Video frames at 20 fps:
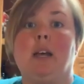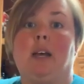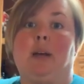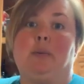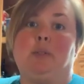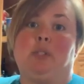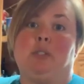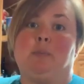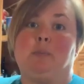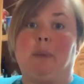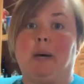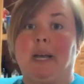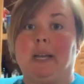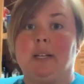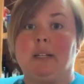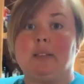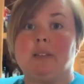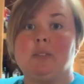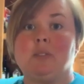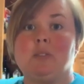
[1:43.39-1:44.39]
I would just buy
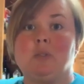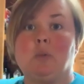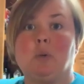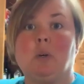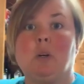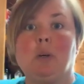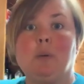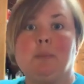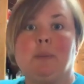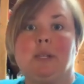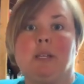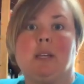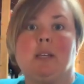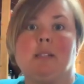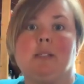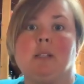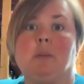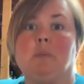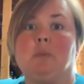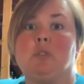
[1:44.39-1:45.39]
it at the store
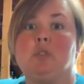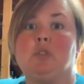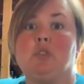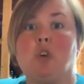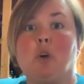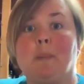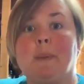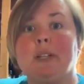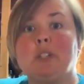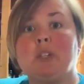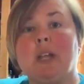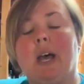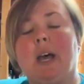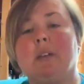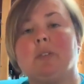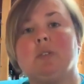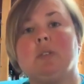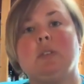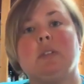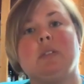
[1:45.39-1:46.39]
because it was so much
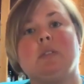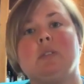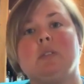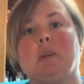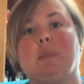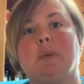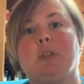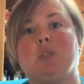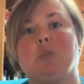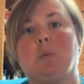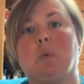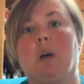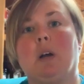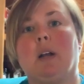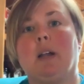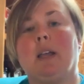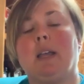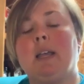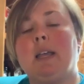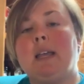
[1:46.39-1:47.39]
hassle and so much
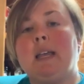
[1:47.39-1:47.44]
work,